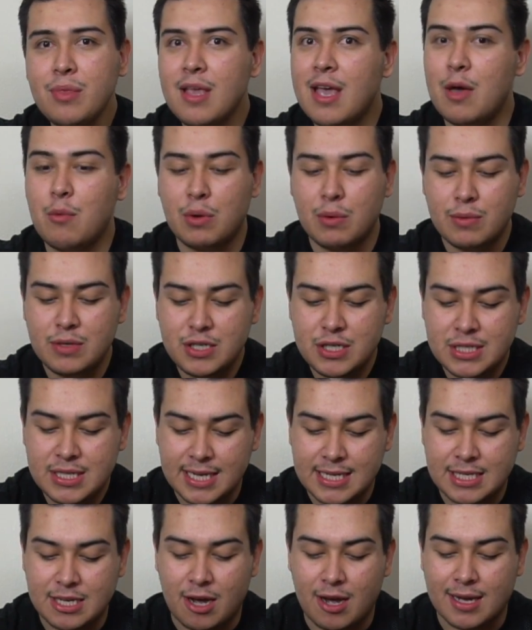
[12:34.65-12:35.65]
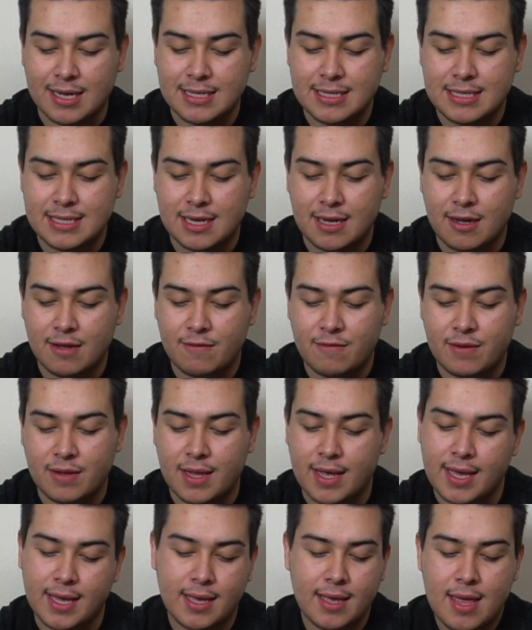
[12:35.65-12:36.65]
and we would just like talk and stuff, and
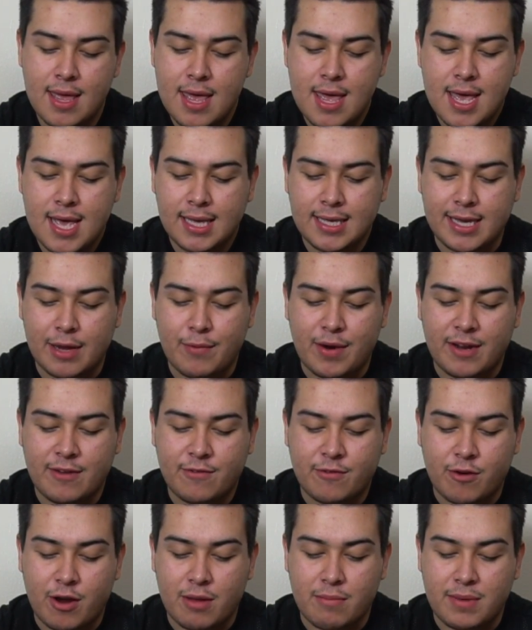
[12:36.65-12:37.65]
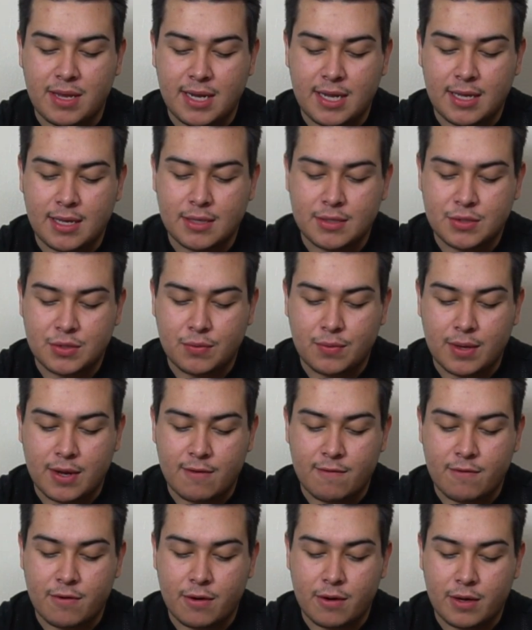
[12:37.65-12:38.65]
like get ready for our meetings or
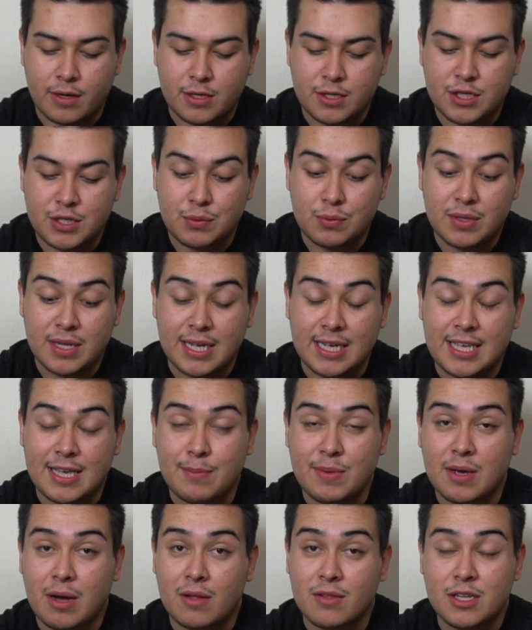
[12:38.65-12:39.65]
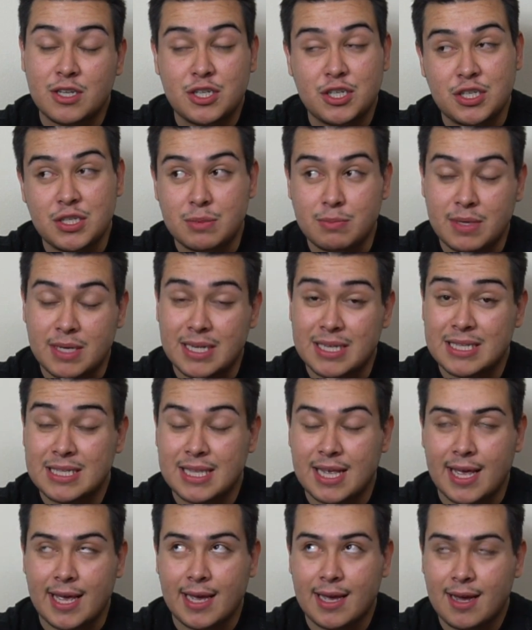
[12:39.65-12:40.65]
whatever. And she would like give me all the chismes.
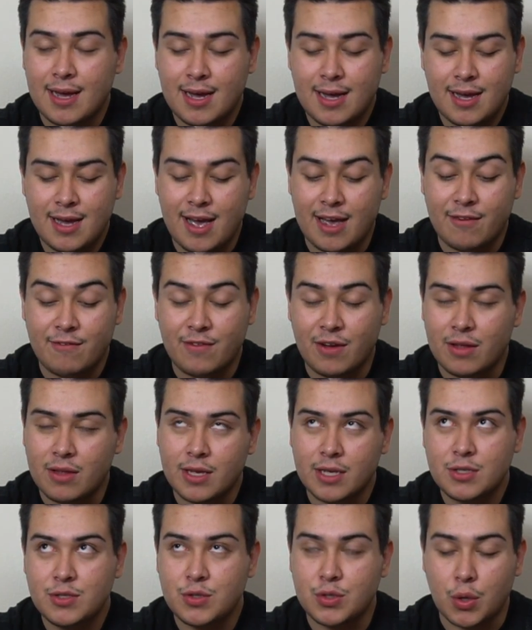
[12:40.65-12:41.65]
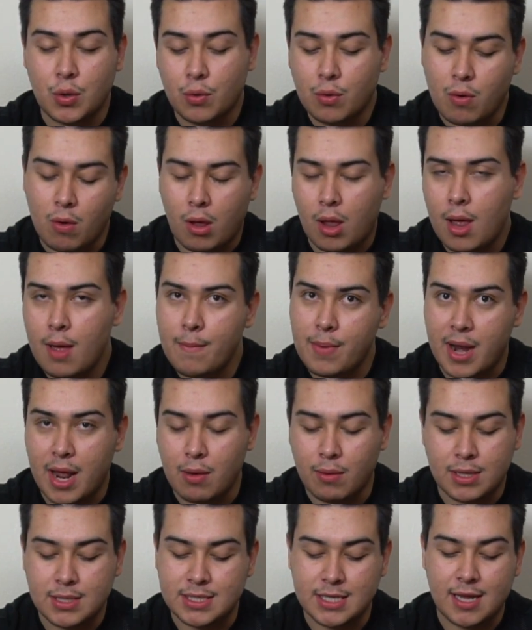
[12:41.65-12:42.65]
Like I felt like so cool, but I
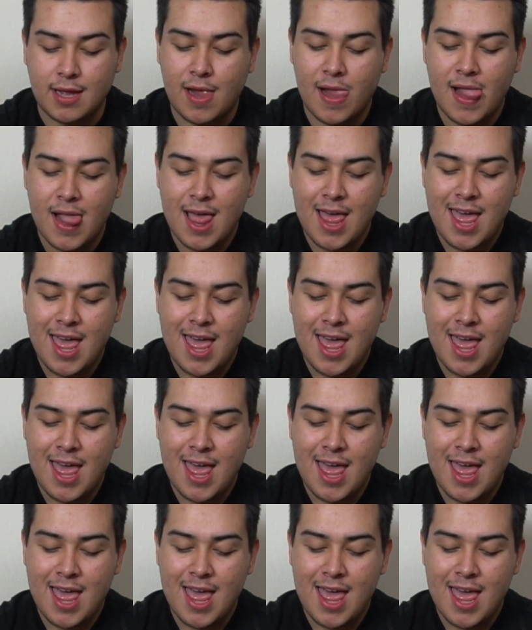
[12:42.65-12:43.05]
wasn't.